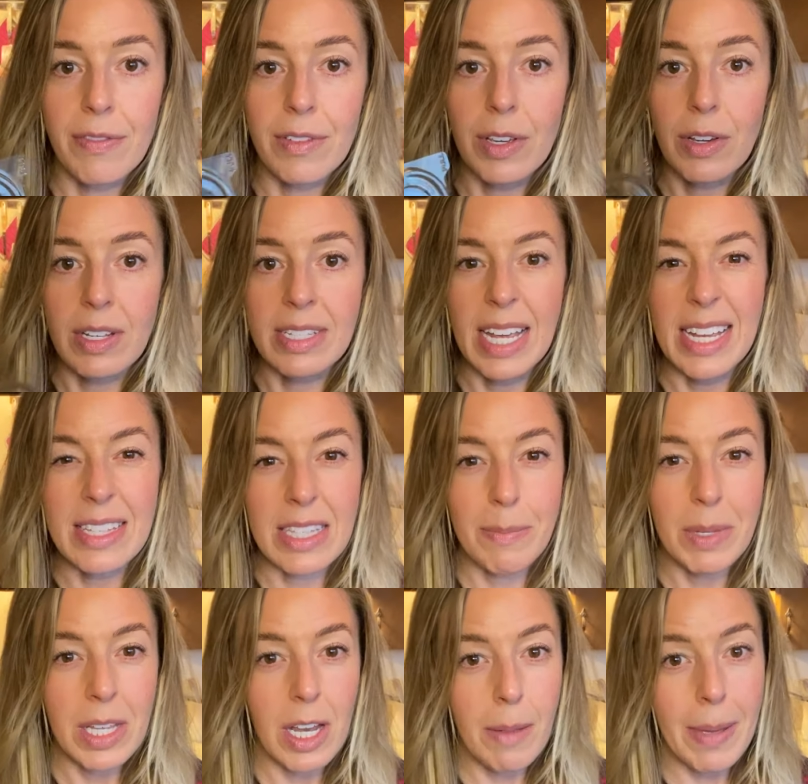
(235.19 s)
you can taste them
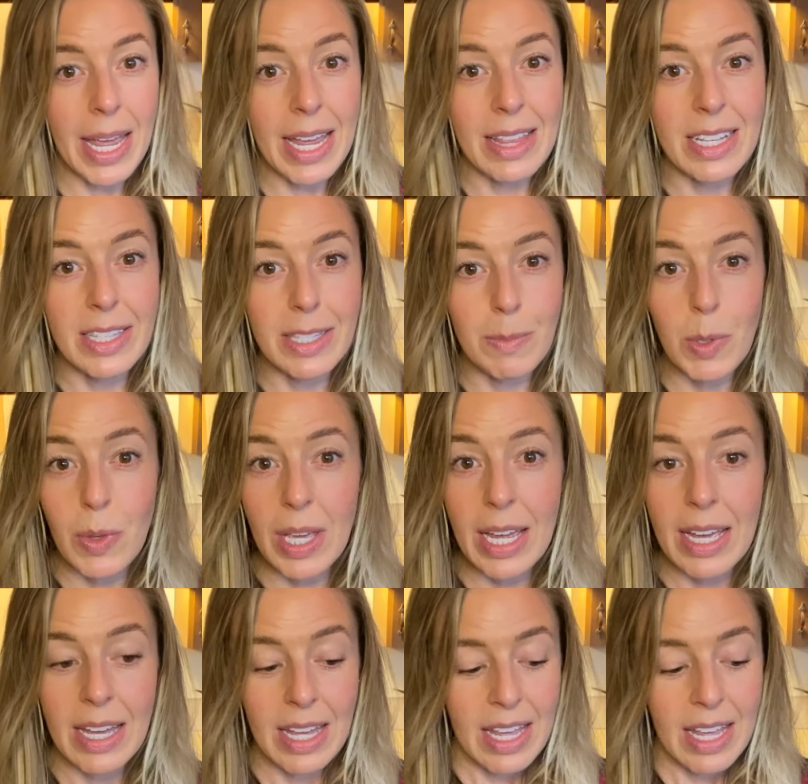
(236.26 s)
a little bit in the smoothie.